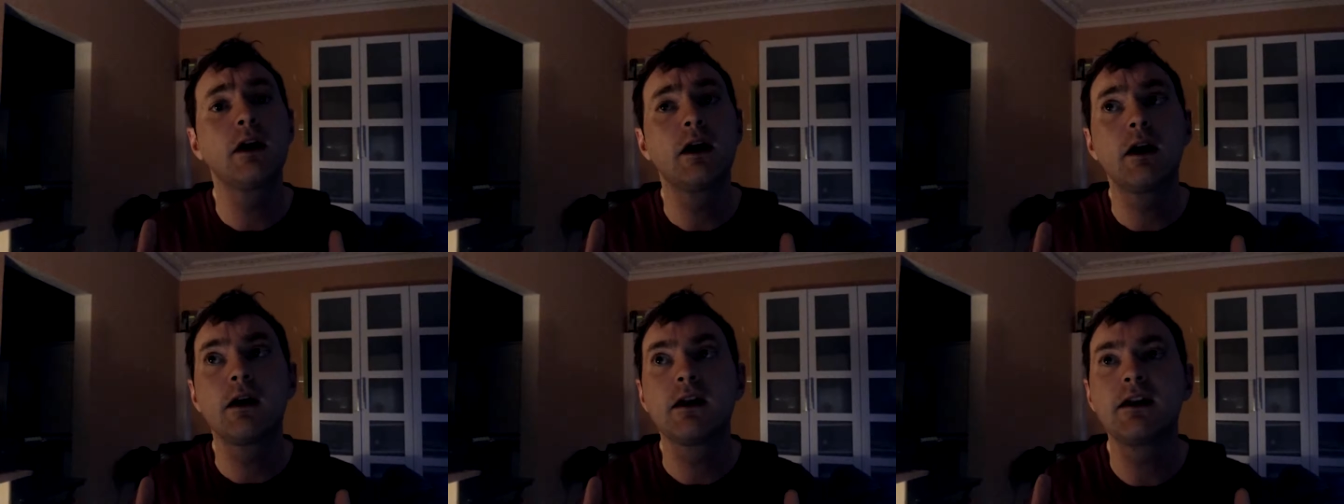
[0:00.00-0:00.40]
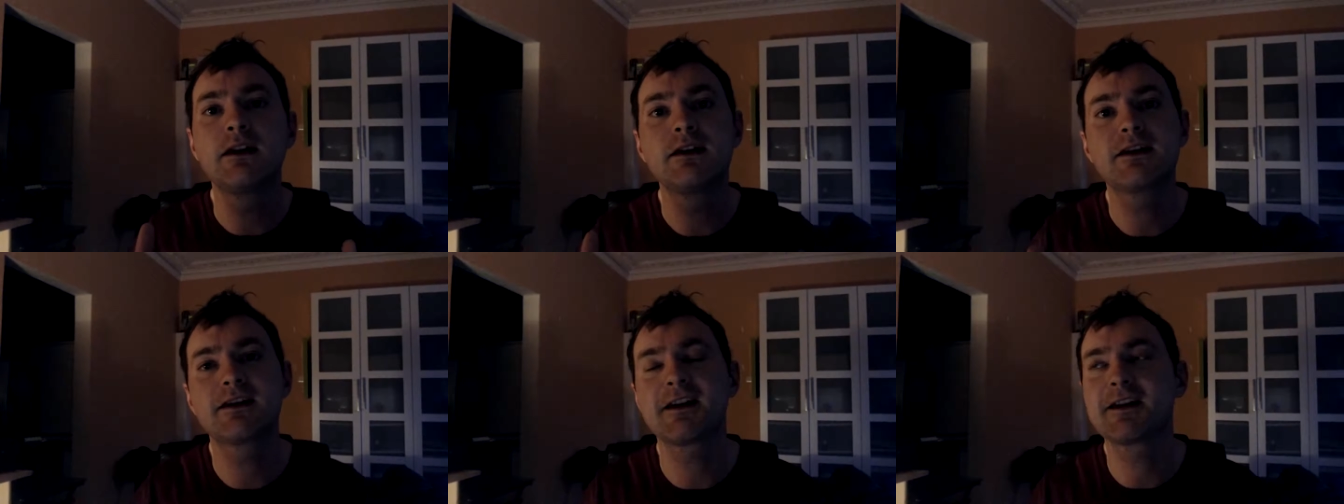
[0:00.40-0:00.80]
He
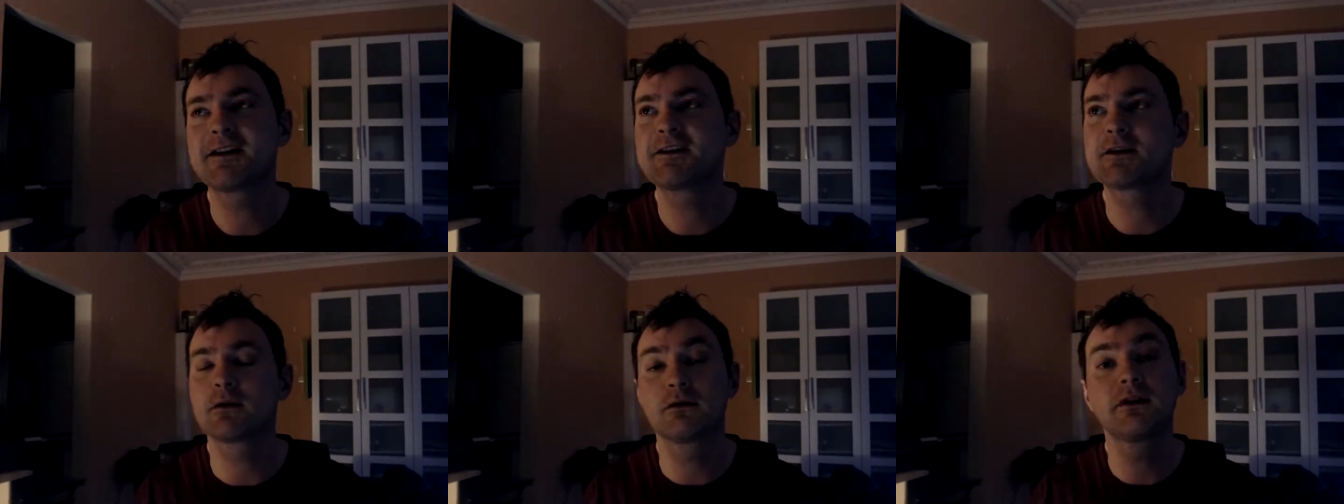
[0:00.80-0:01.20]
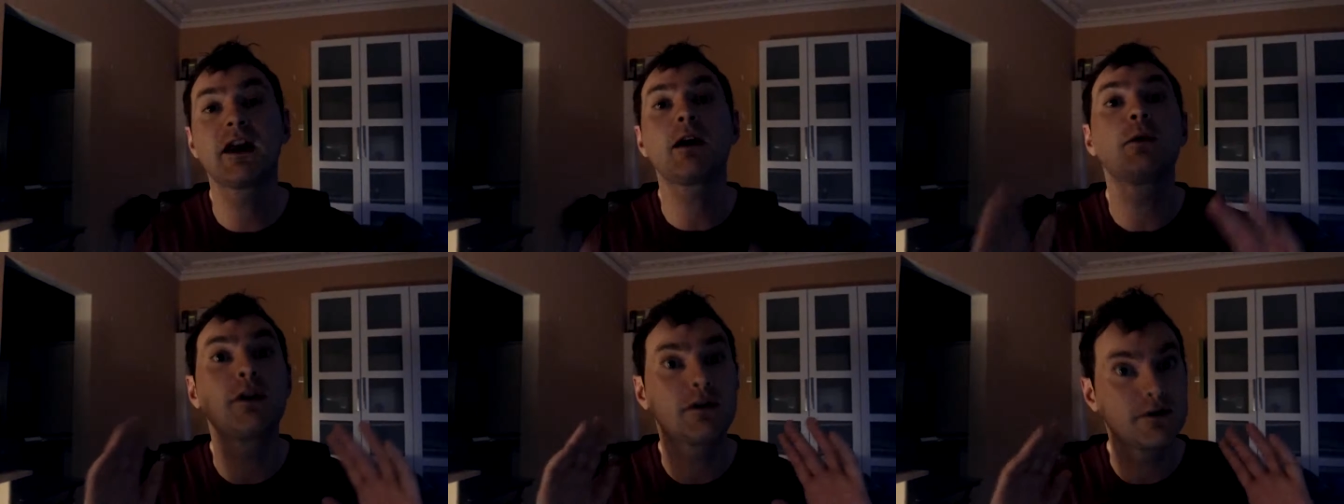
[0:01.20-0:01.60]
says, now we
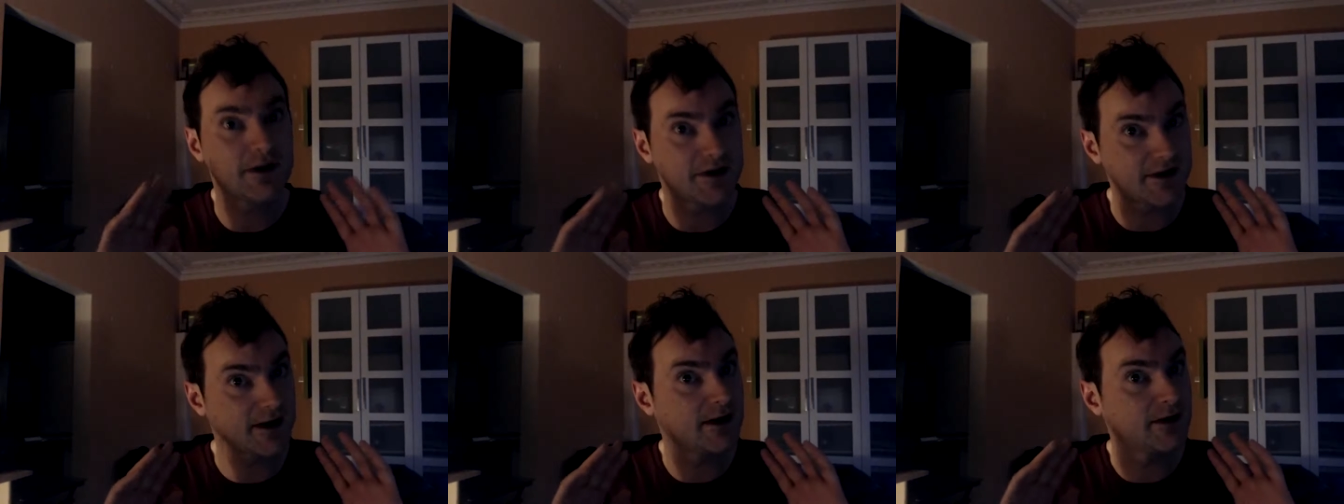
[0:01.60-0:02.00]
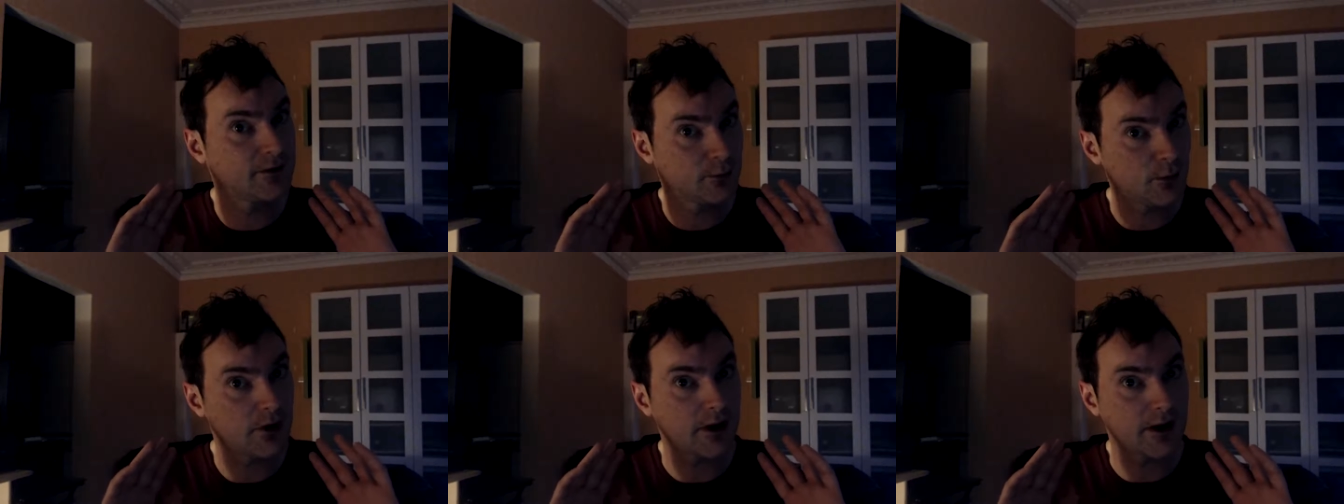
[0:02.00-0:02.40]
understand
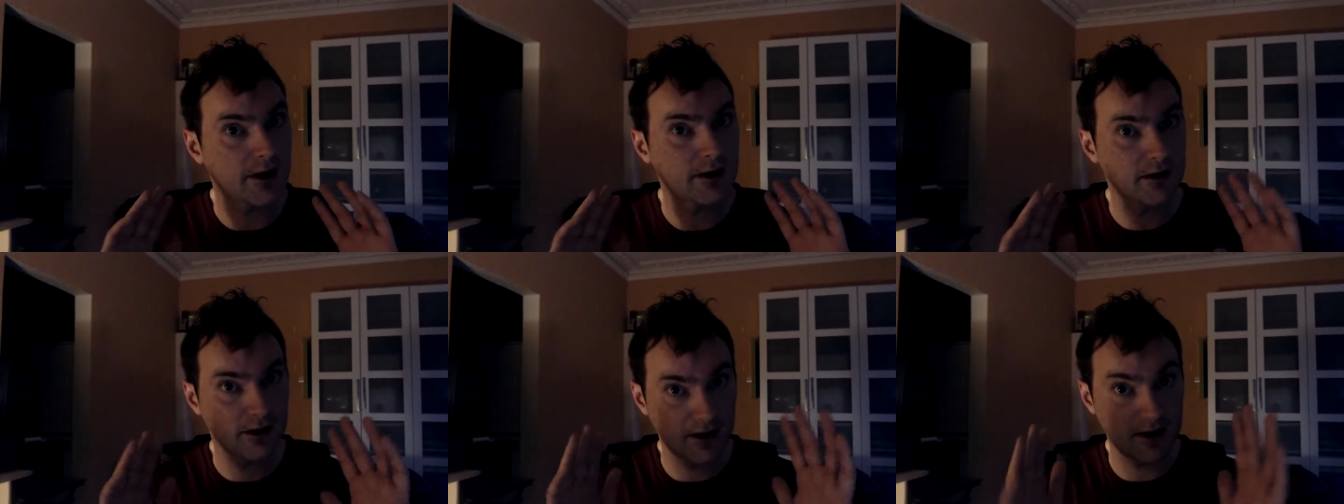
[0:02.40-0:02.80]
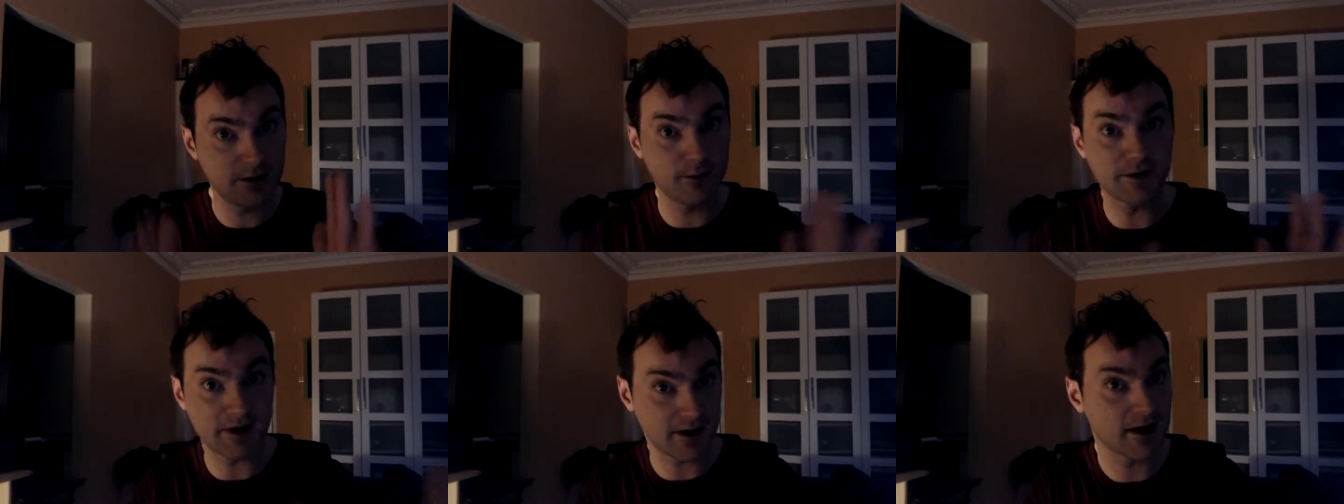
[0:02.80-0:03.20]
why he was
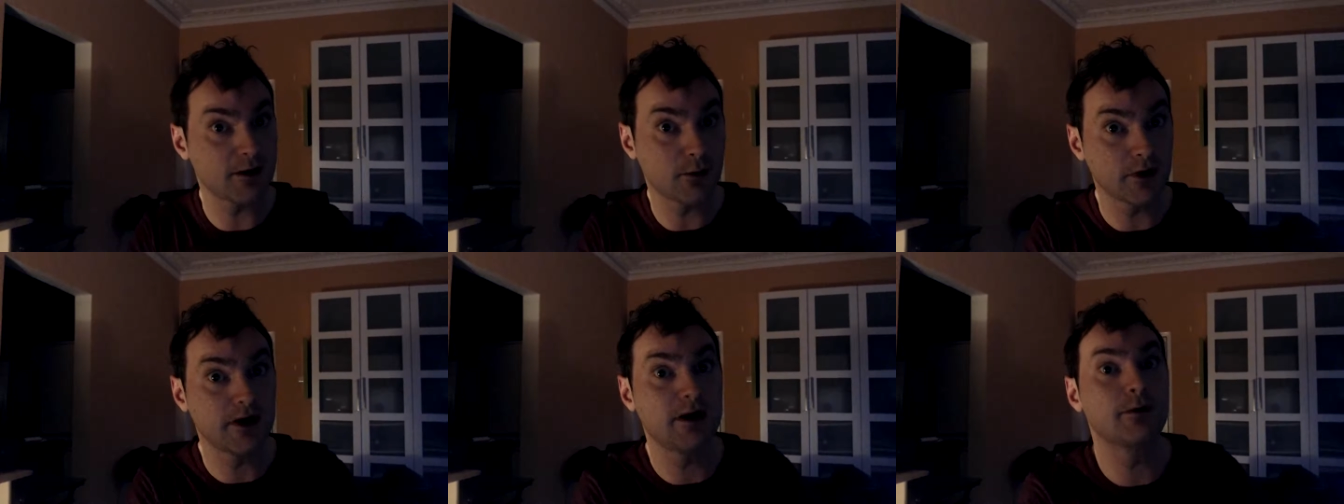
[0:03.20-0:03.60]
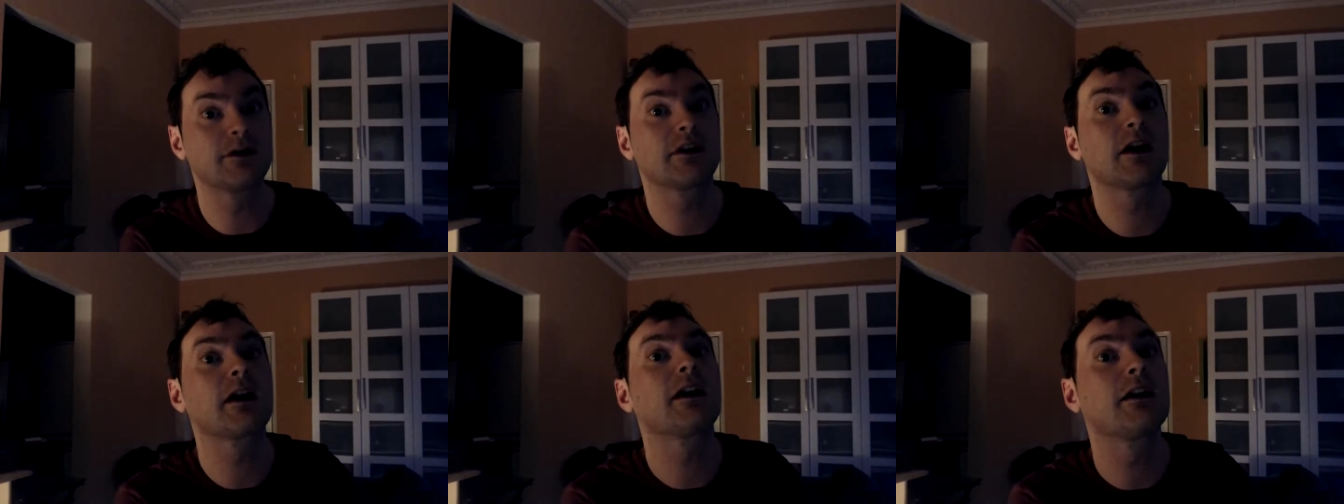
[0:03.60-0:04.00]
like what he was
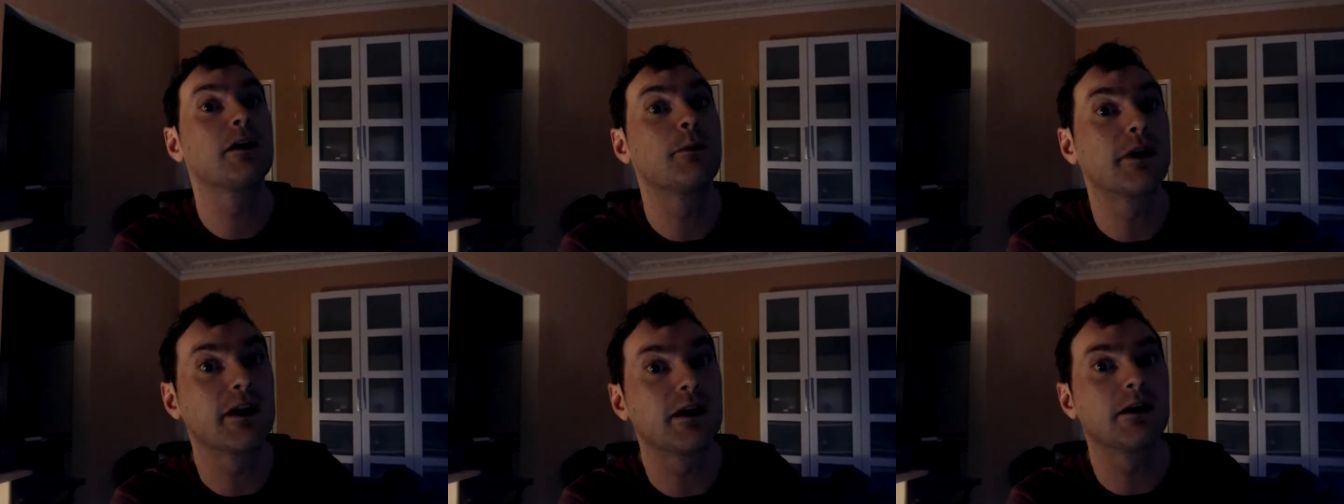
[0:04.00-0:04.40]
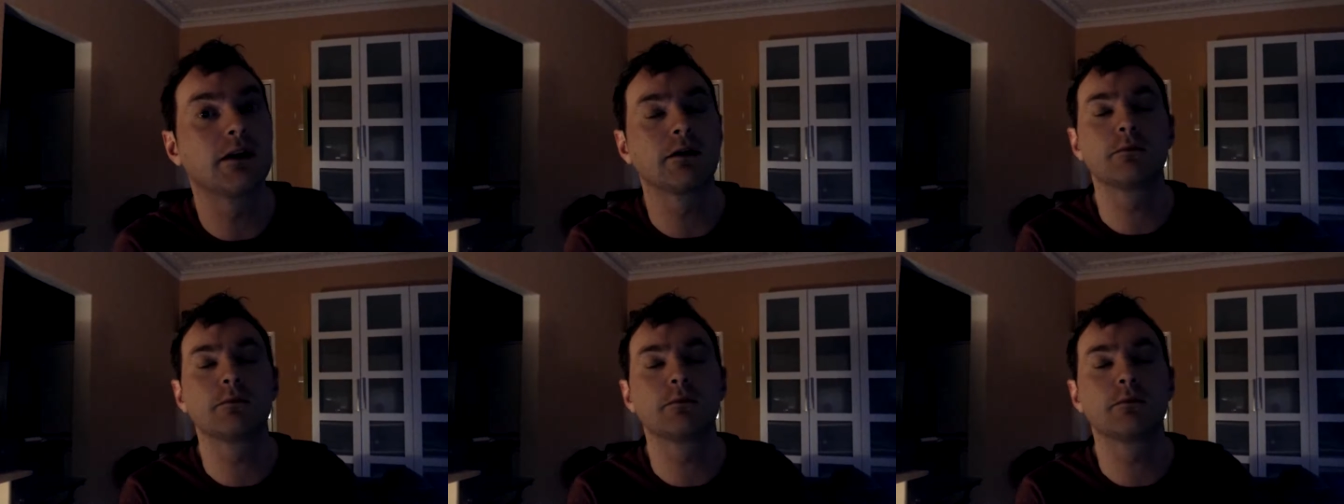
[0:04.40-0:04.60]
like in the beginning,